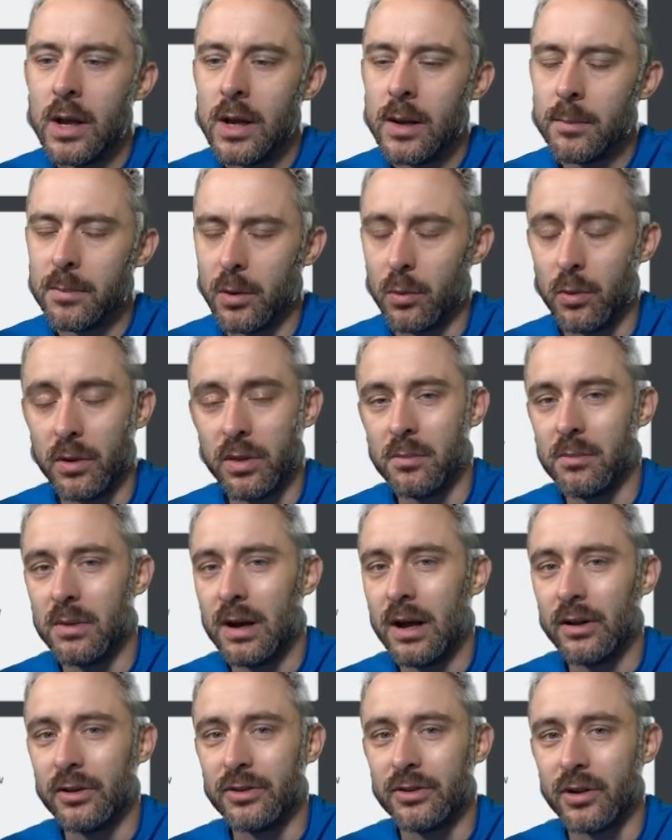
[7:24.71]
But when the
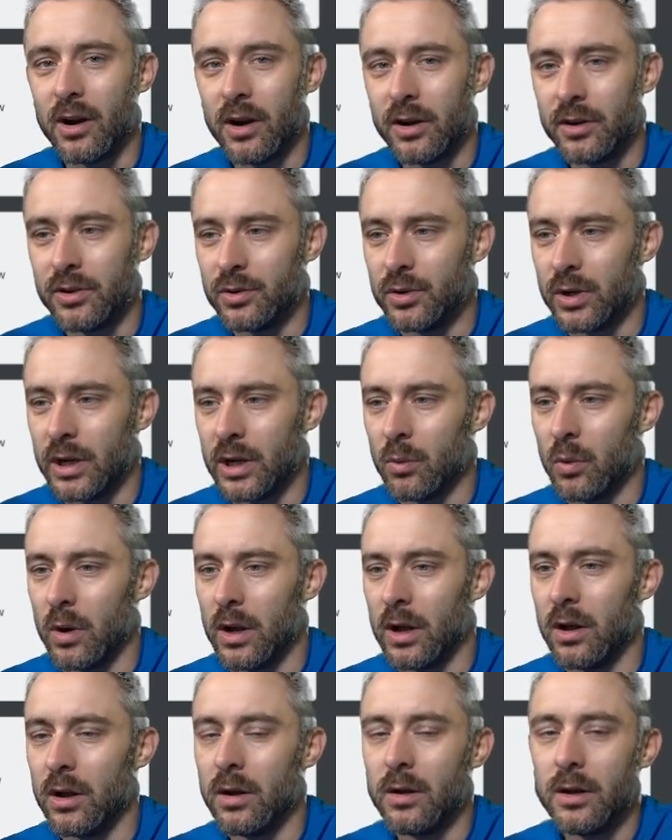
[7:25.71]
models aren't doing
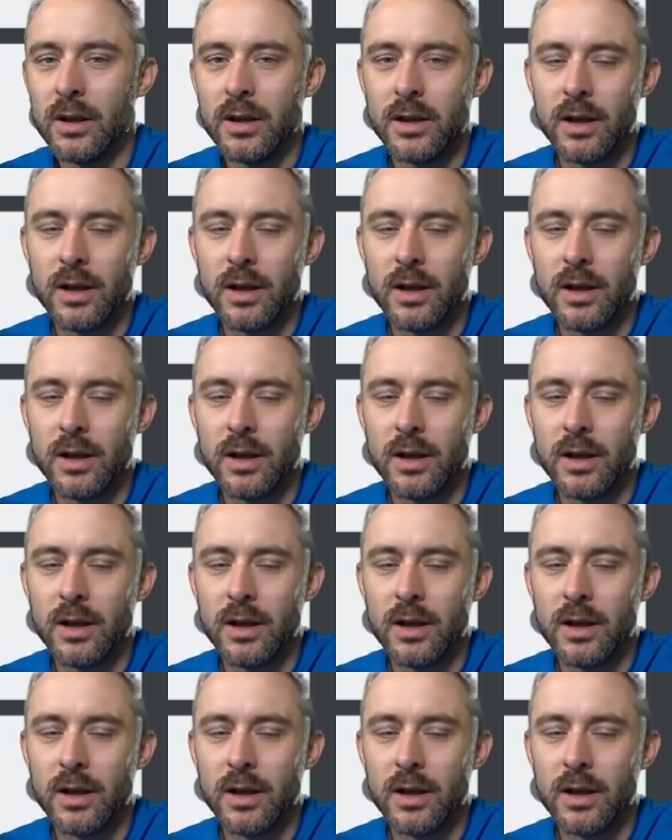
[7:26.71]
well,